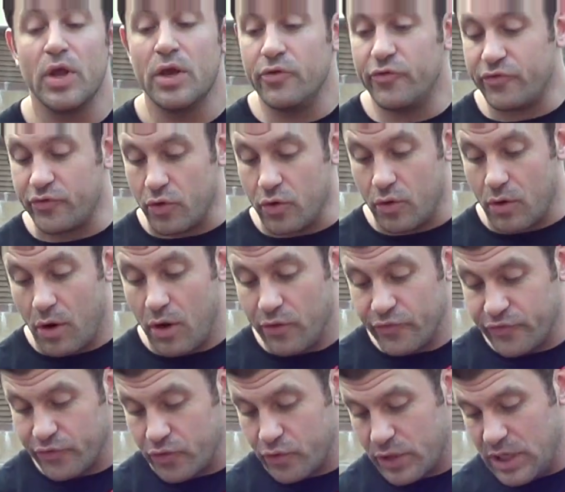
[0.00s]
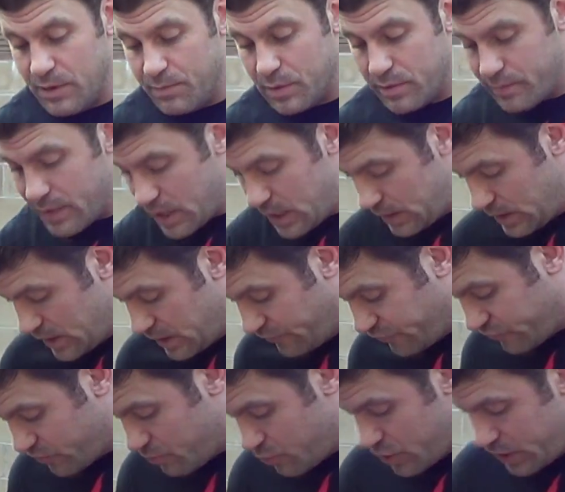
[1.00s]
So also keep in mind that if
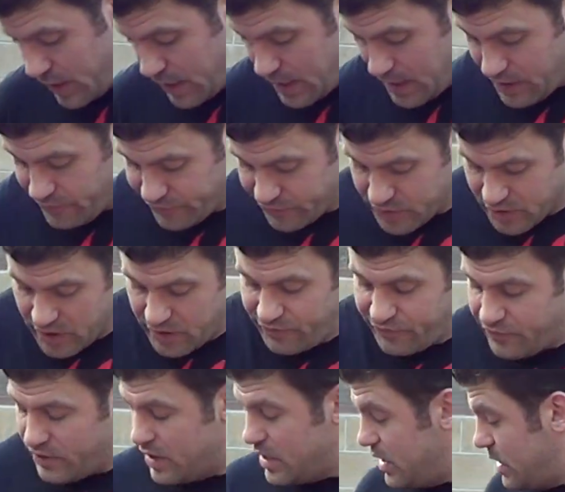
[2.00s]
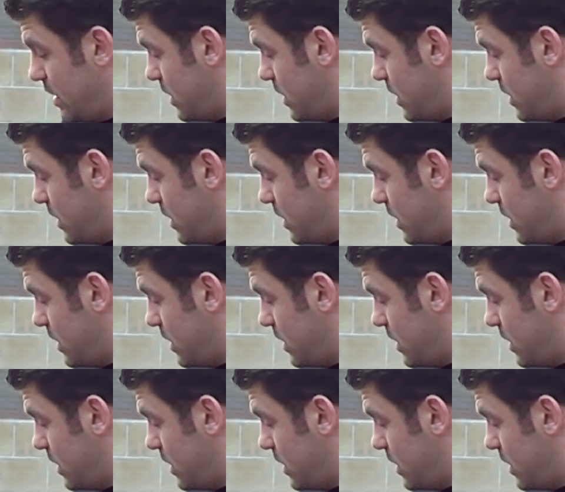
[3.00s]
someone has a knife